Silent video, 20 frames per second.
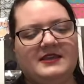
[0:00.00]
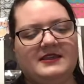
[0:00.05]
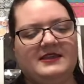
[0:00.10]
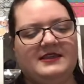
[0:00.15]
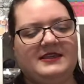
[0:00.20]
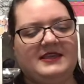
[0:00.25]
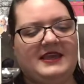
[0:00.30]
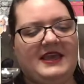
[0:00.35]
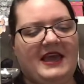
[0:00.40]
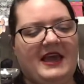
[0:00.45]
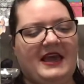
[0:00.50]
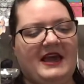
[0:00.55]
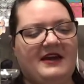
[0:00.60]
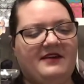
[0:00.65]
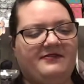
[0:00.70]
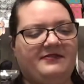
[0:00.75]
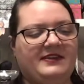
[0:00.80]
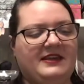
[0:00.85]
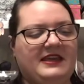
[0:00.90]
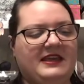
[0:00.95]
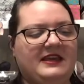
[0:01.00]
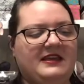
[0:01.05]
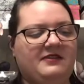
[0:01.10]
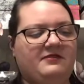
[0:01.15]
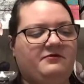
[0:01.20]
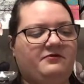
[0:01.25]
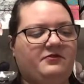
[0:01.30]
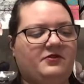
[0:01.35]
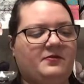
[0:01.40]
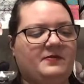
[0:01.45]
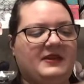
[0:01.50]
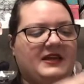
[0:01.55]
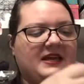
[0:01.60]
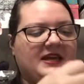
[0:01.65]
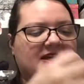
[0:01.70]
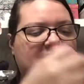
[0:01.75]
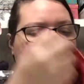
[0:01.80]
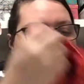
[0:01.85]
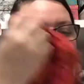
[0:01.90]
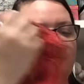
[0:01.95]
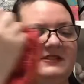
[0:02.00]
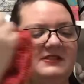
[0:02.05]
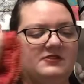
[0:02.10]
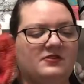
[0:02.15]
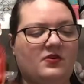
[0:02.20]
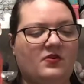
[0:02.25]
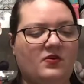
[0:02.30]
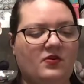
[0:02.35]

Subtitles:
the afghan for my husband's